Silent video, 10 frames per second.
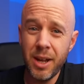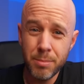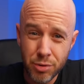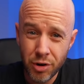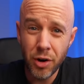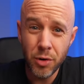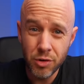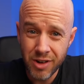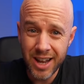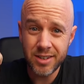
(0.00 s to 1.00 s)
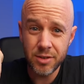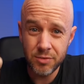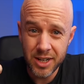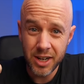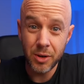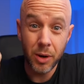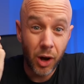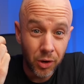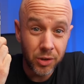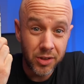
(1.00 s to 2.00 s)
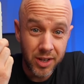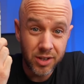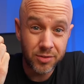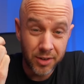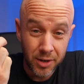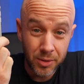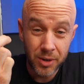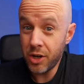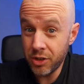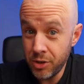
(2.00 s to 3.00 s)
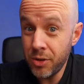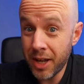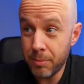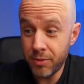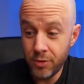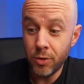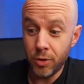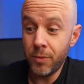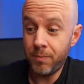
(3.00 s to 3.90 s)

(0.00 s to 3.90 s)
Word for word: ProRes video on this phone. You could do that before